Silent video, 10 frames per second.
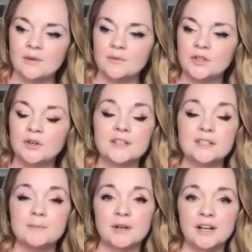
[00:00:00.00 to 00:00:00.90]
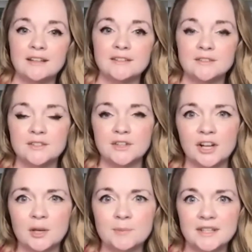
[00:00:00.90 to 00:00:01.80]
your experience in
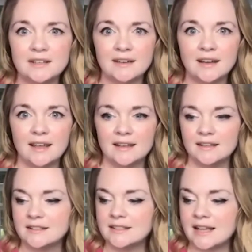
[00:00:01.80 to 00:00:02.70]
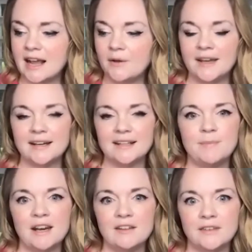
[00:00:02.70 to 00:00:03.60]
startups and how that has
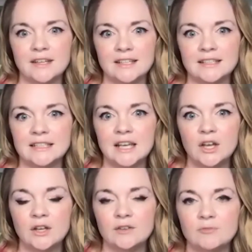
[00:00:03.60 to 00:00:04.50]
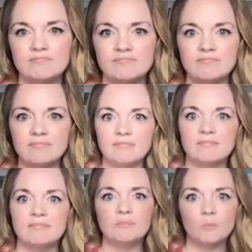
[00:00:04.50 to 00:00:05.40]
benefited
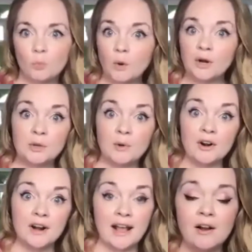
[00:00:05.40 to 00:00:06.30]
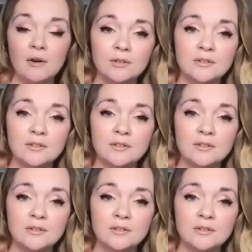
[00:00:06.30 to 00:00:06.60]
where you are now?